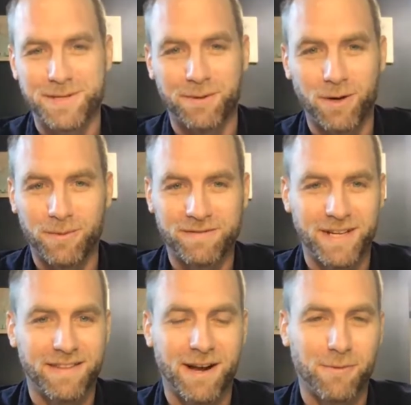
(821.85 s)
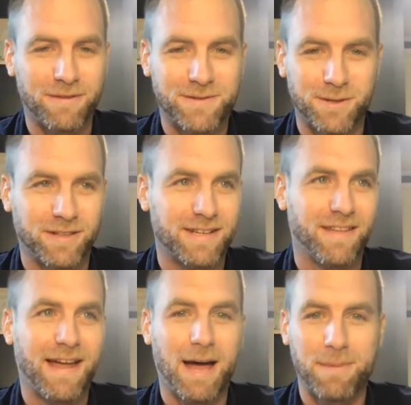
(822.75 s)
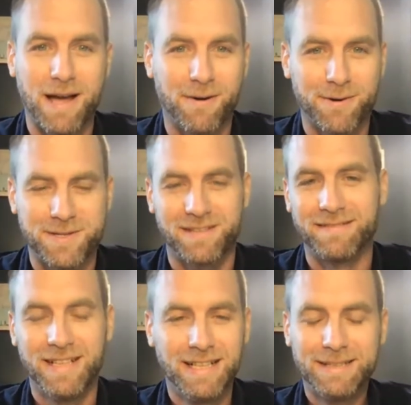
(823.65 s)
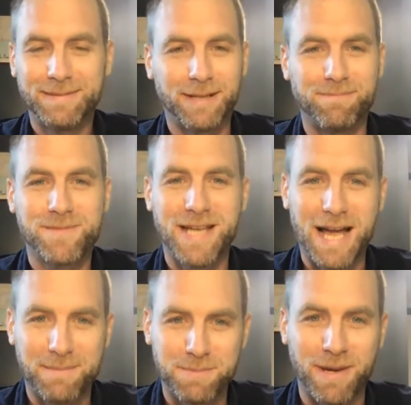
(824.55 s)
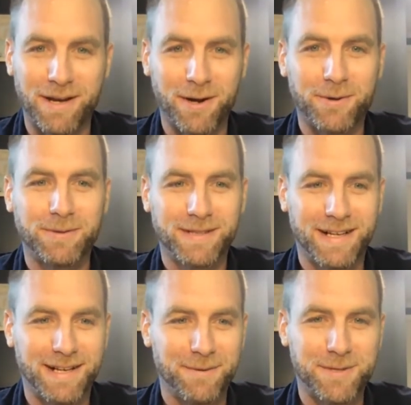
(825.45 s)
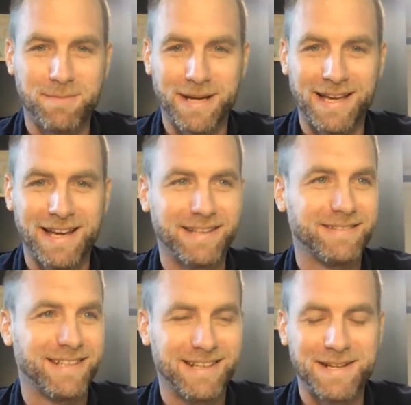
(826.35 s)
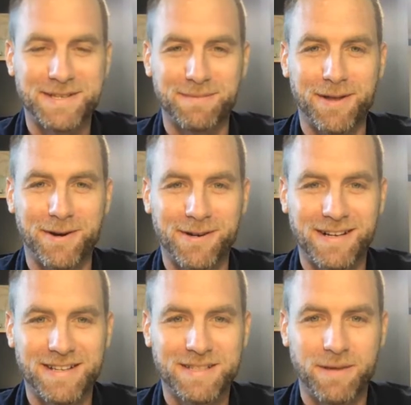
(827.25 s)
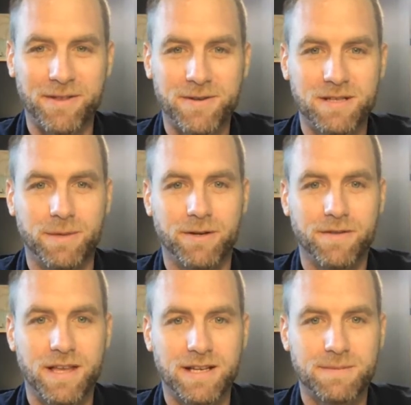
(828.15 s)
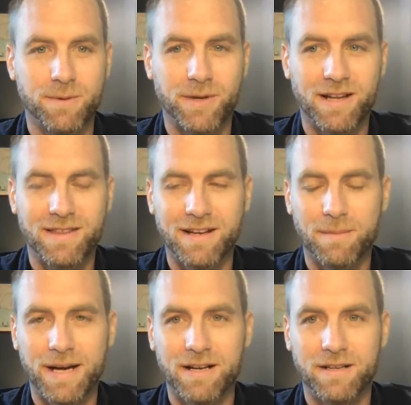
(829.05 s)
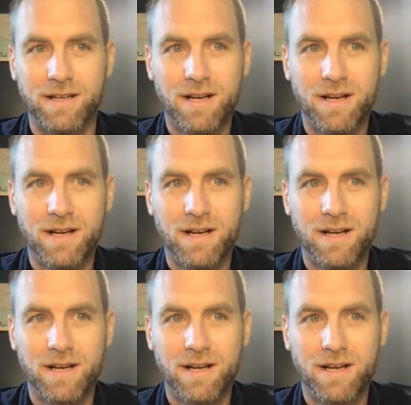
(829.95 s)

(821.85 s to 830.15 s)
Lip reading: on what we've done there. We've certainly done the happy hours, and Syapse bingo was a big hit, and some other similar things. But when I think about